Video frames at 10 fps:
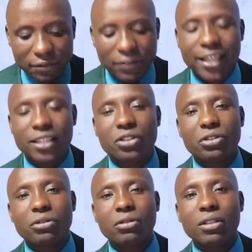
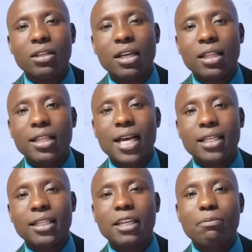effect
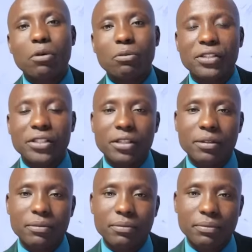that he promised.